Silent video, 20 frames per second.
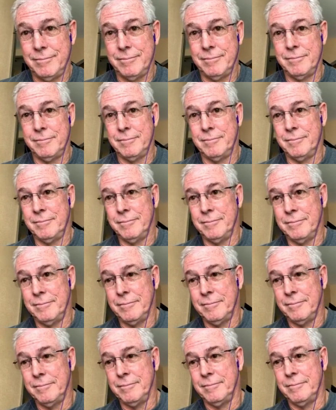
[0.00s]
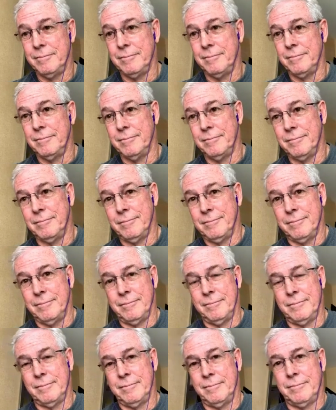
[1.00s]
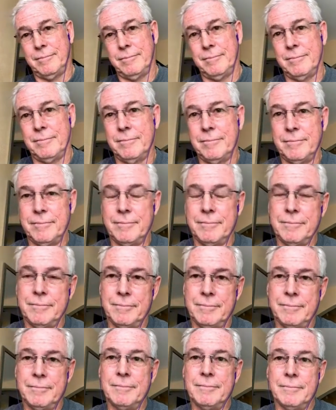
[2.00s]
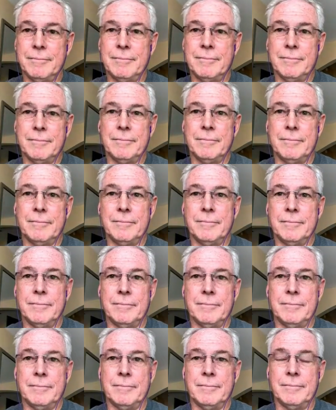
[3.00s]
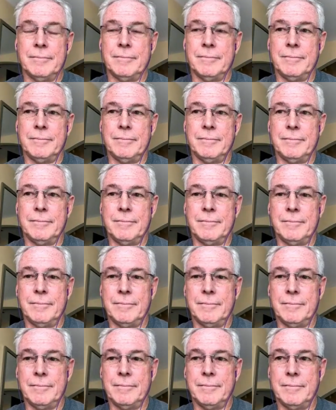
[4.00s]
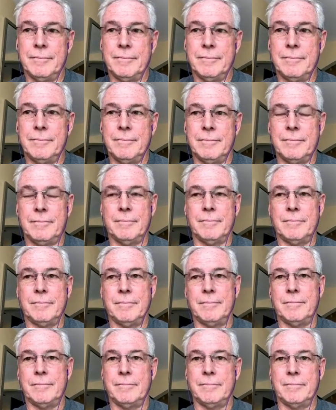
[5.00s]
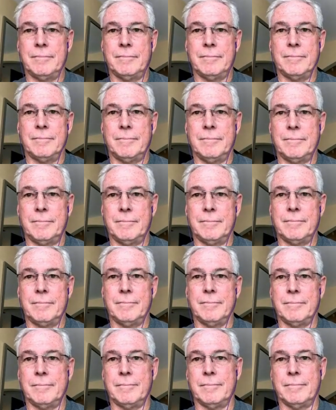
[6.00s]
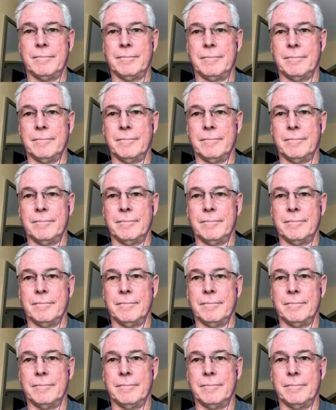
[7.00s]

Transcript: The person shown says nothing.